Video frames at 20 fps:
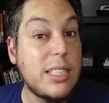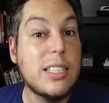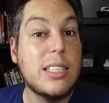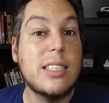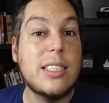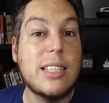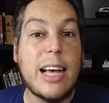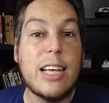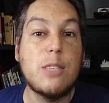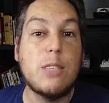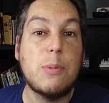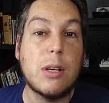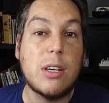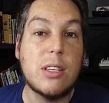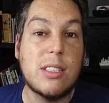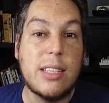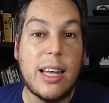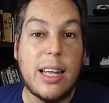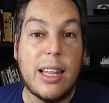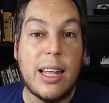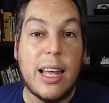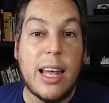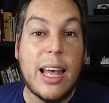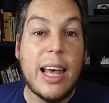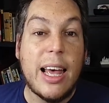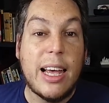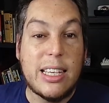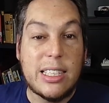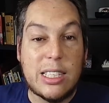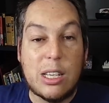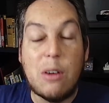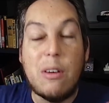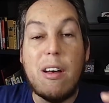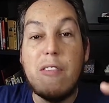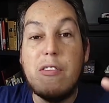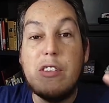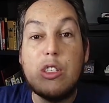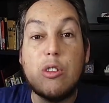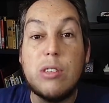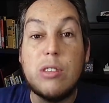This is nice because then instead
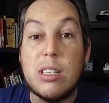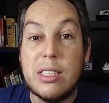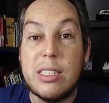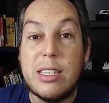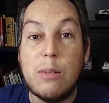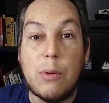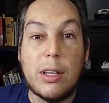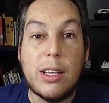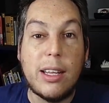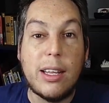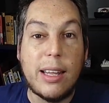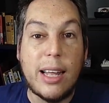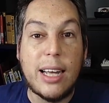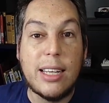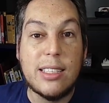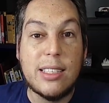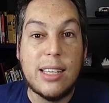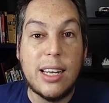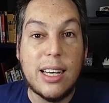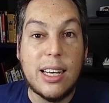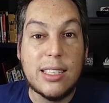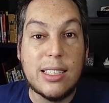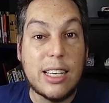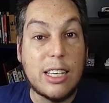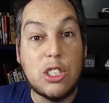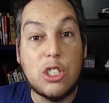of having to understand what the lines does,